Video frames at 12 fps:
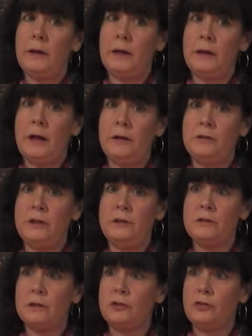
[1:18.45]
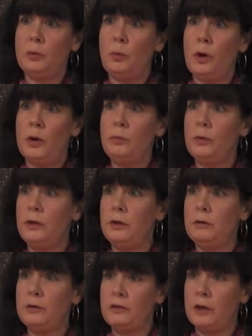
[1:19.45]
In 1961, when the
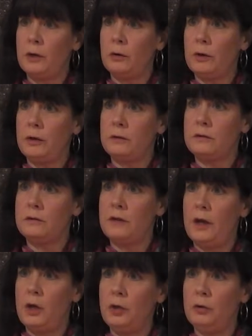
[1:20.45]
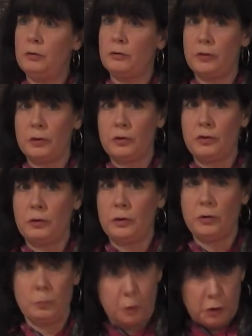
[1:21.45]
Unitarians and
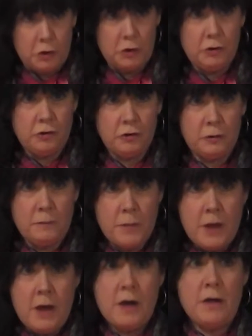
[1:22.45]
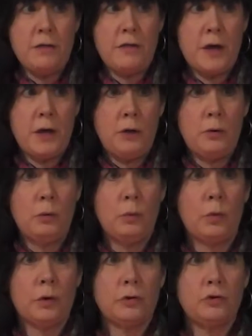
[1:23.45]
Universalists merged, they
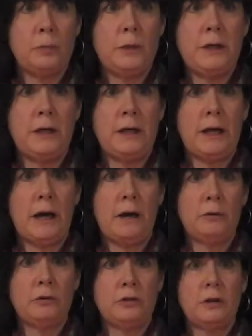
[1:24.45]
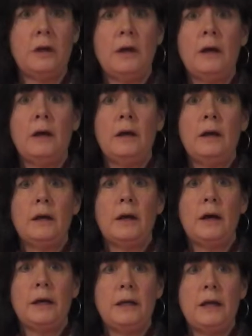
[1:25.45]
were speaking out
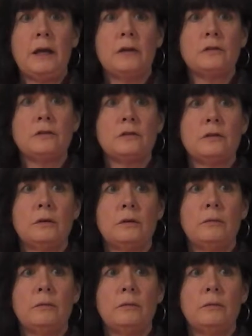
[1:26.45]
against